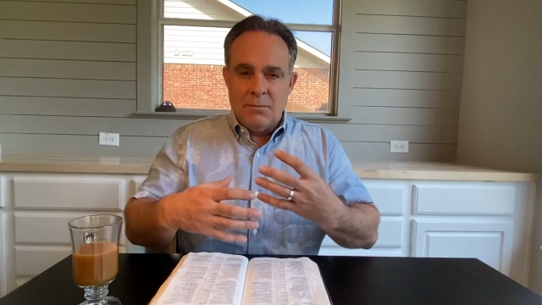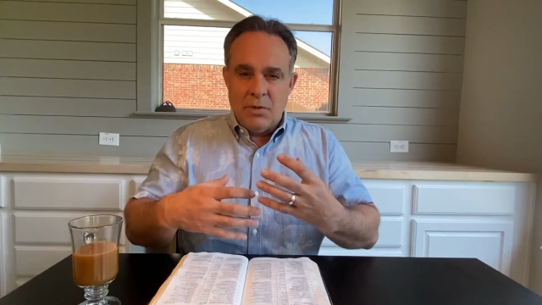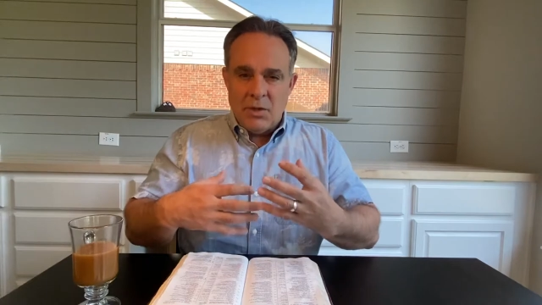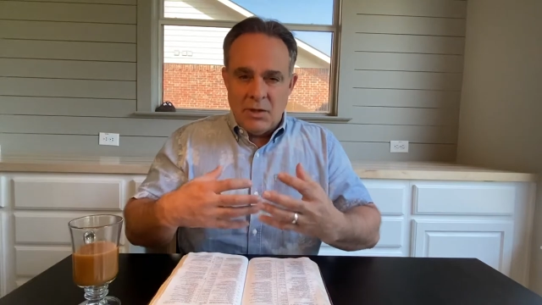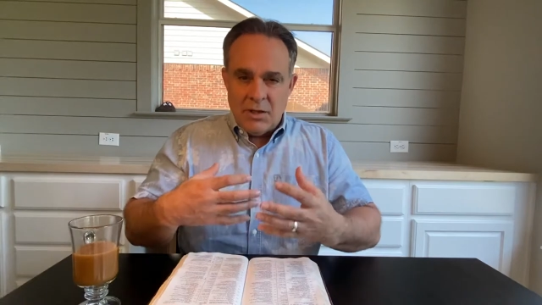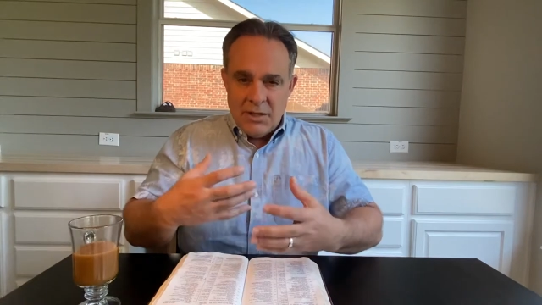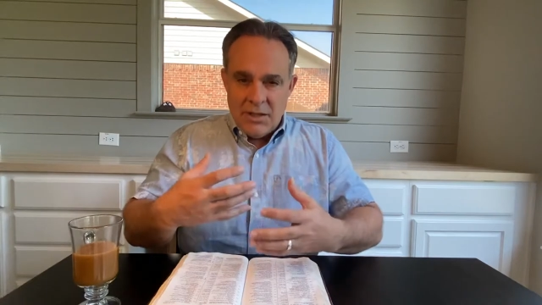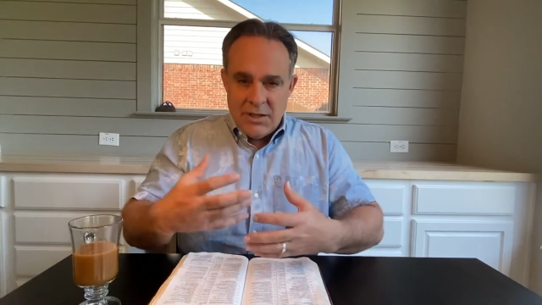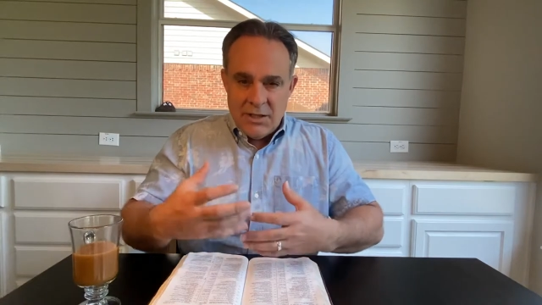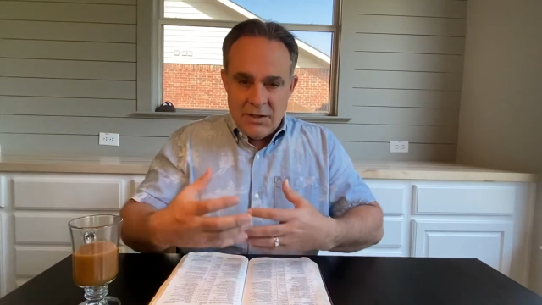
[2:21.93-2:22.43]

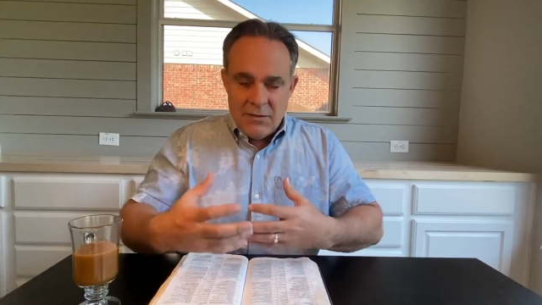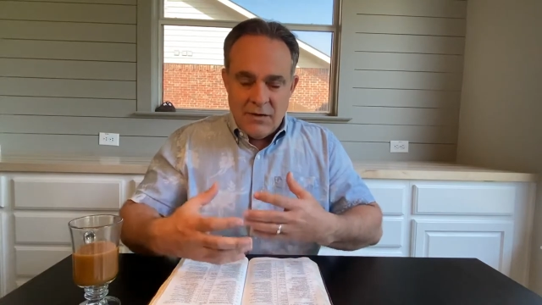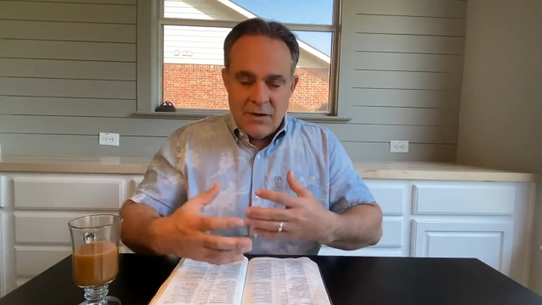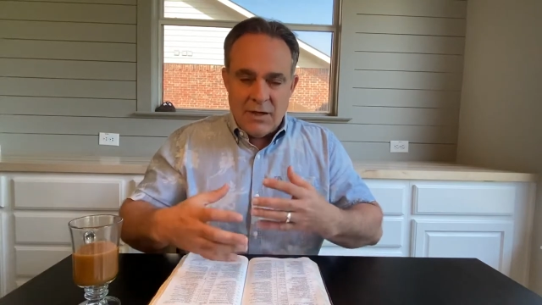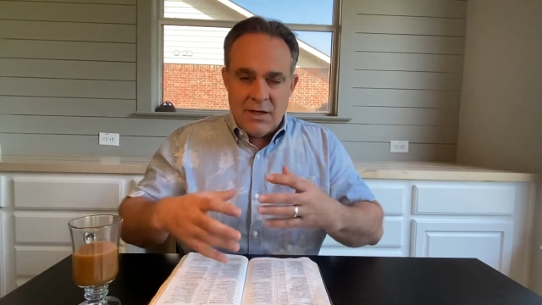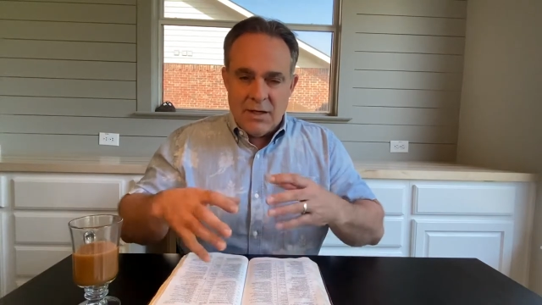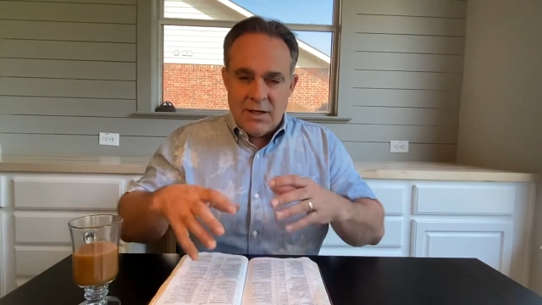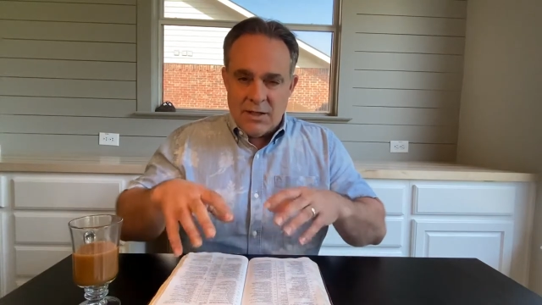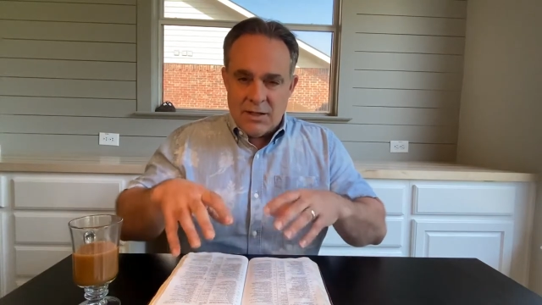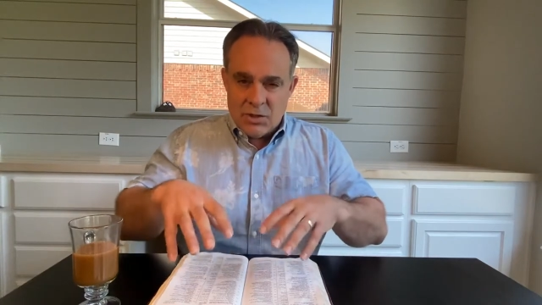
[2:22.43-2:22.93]
believe
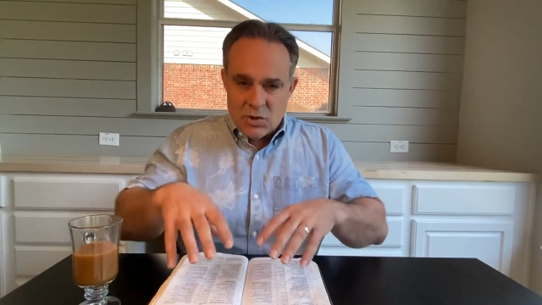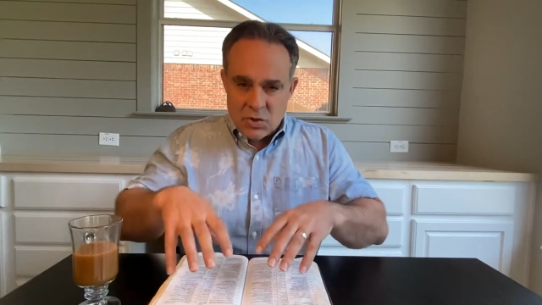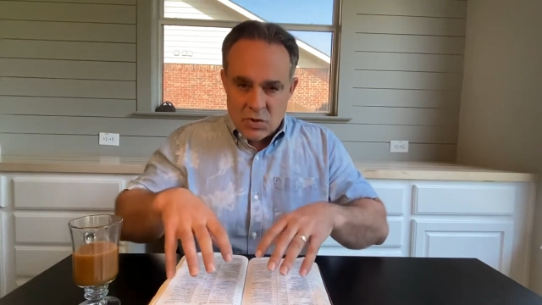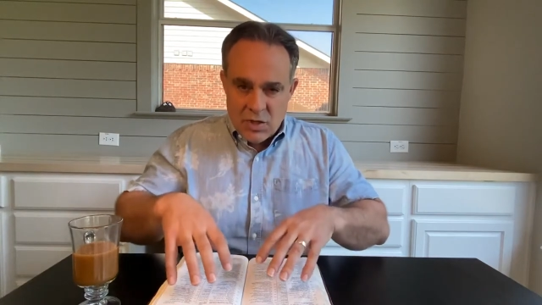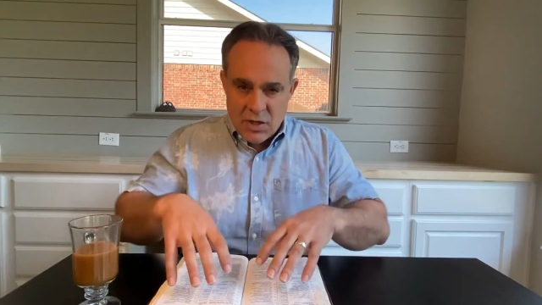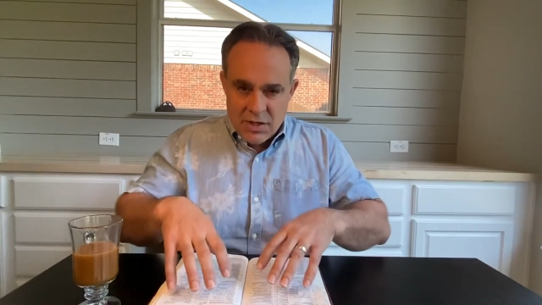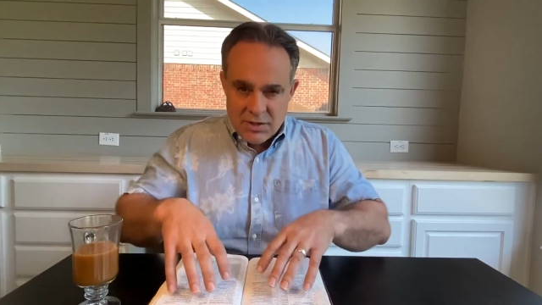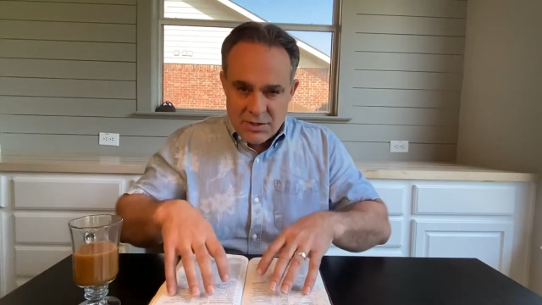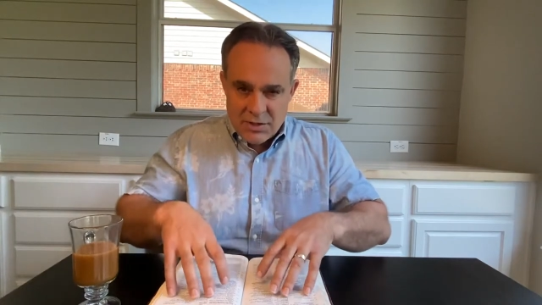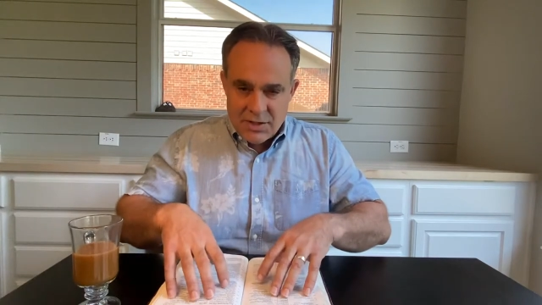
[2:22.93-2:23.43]
in and
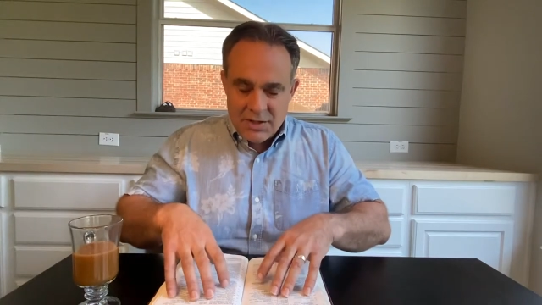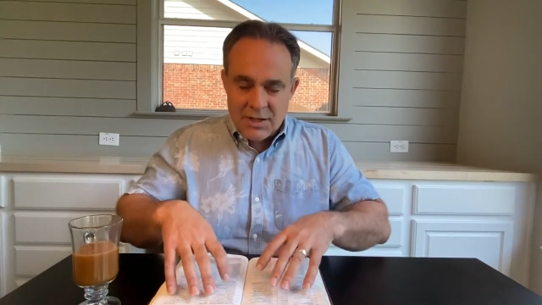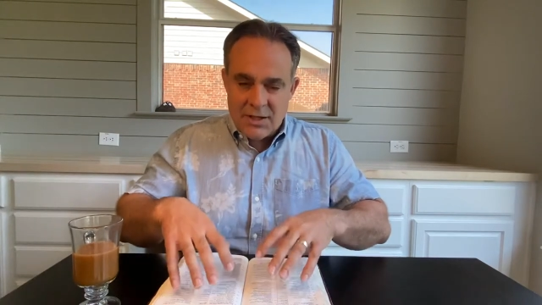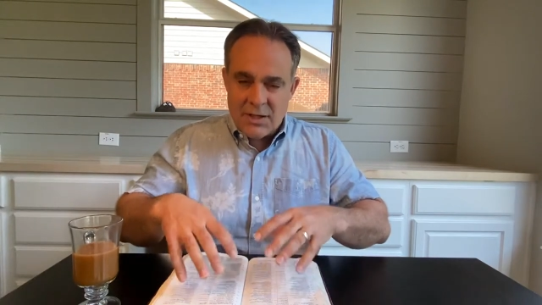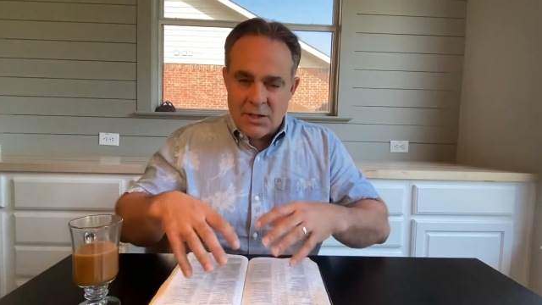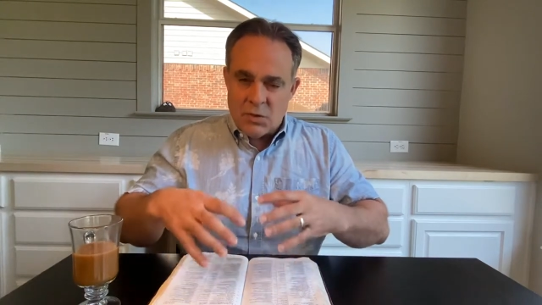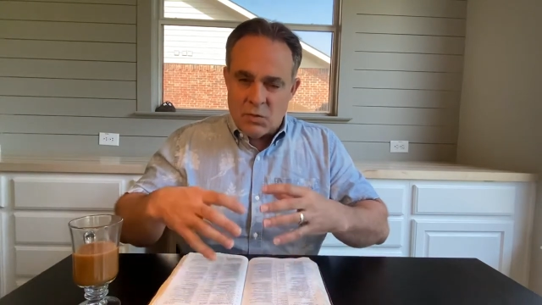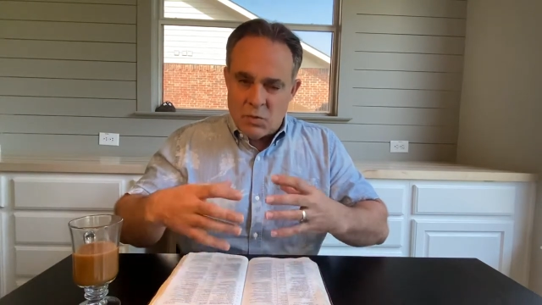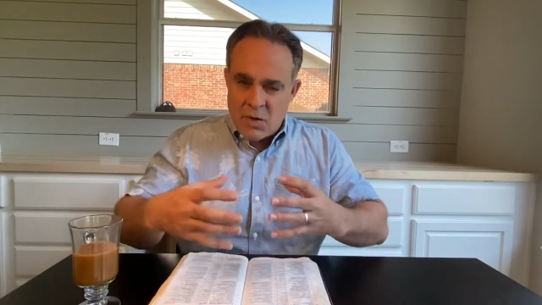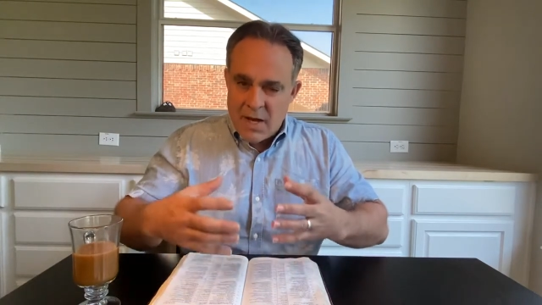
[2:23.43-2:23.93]
trust in
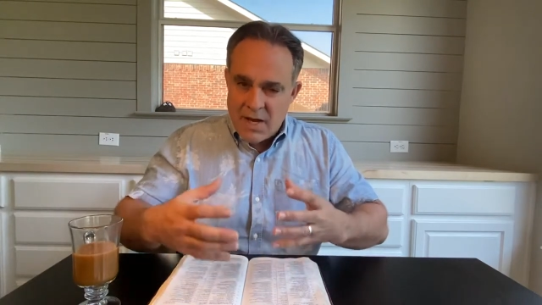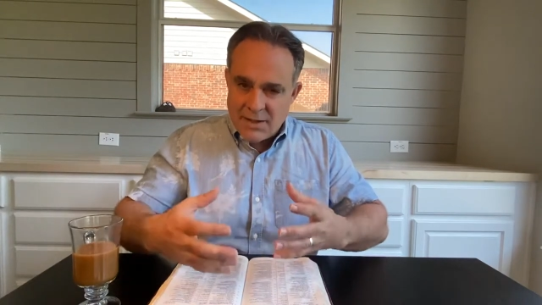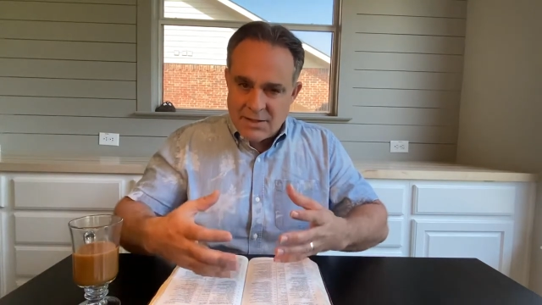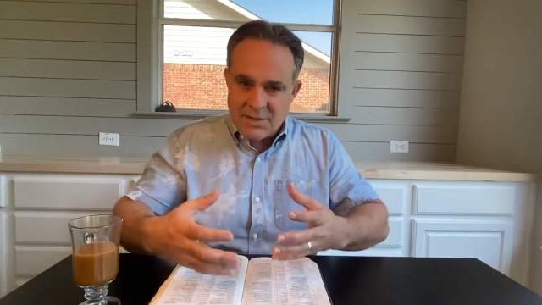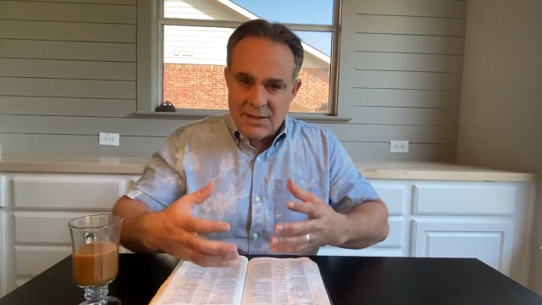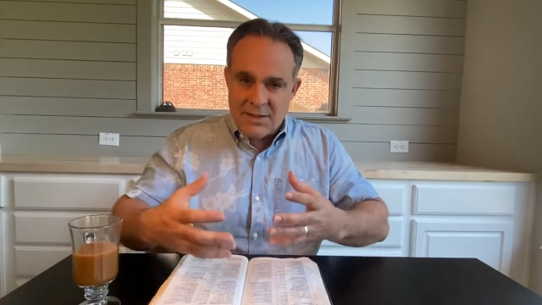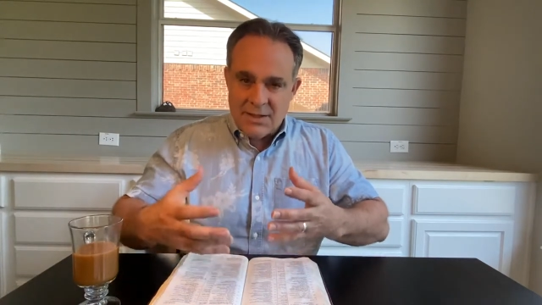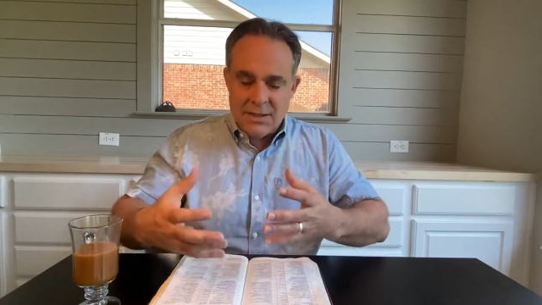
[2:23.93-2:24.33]
and rest